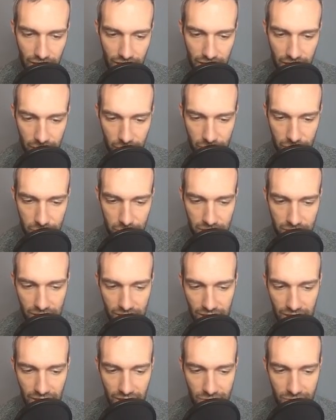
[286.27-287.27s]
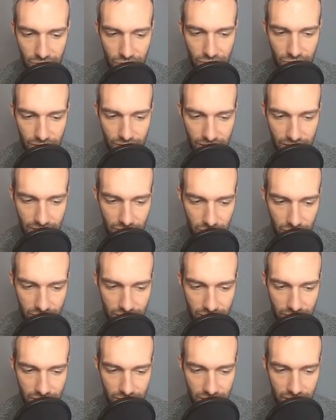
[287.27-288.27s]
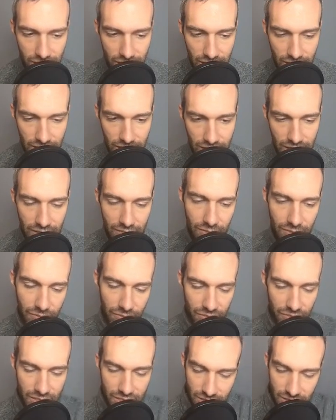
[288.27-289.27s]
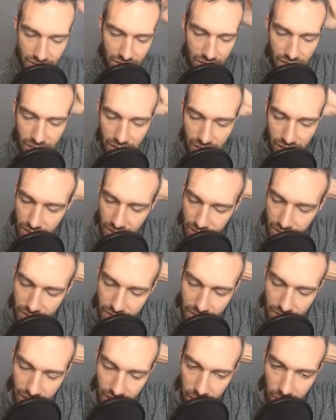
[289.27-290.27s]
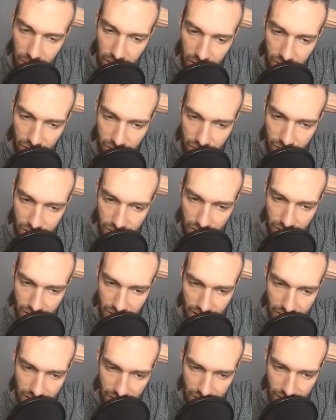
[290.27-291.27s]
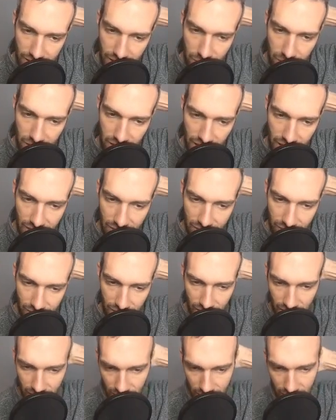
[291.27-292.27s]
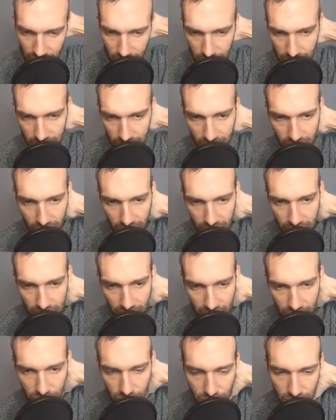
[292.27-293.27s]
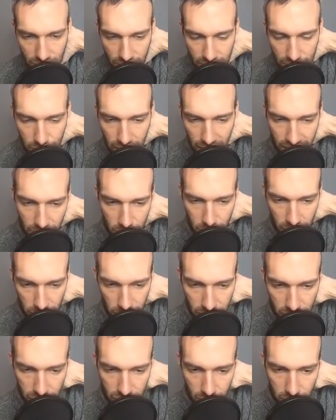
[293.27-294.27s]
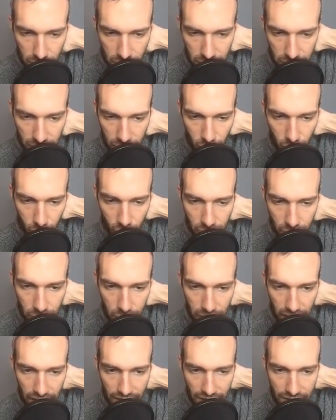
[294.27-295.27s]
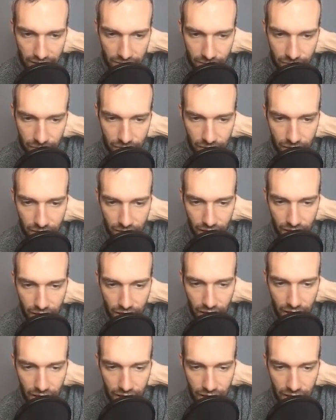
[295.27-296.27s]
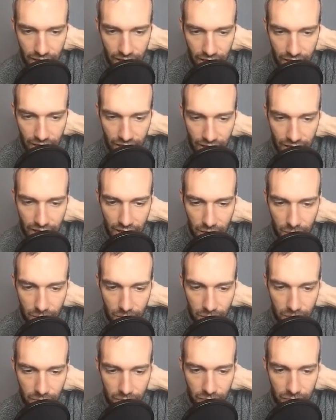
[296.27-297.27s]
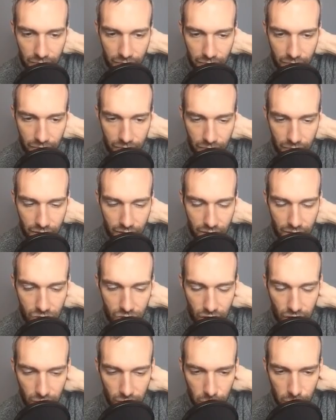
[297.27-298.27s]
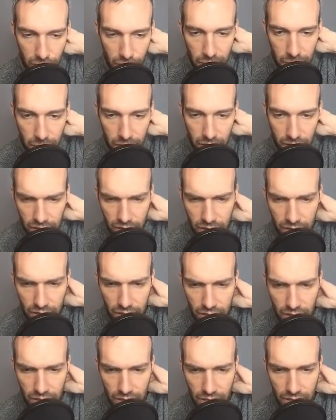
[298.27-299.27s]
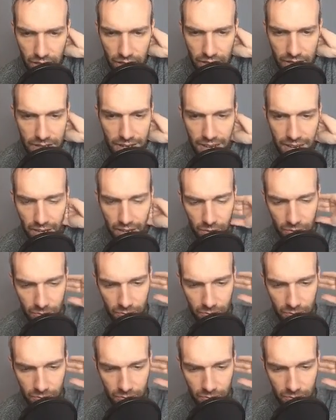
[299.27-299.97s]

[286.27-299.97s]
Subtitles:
which means I'm going to have to shield this, or else this is going to take me out because it's Dazzling Gleam again. But okay, down 2 shields, but I have a Brave Bird, so I'll probably get 1 back. So I go Brave Bird. Now,